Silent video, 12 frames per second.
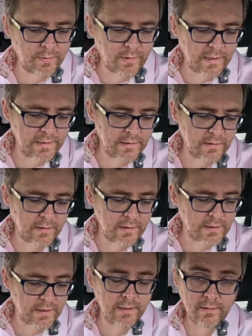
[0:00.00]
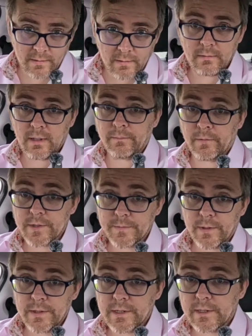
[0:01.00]
pies, honestly. I'm not
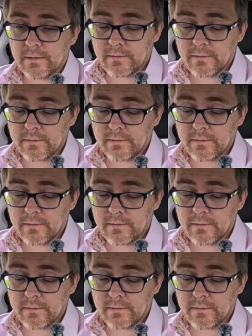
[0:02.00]
sponsored.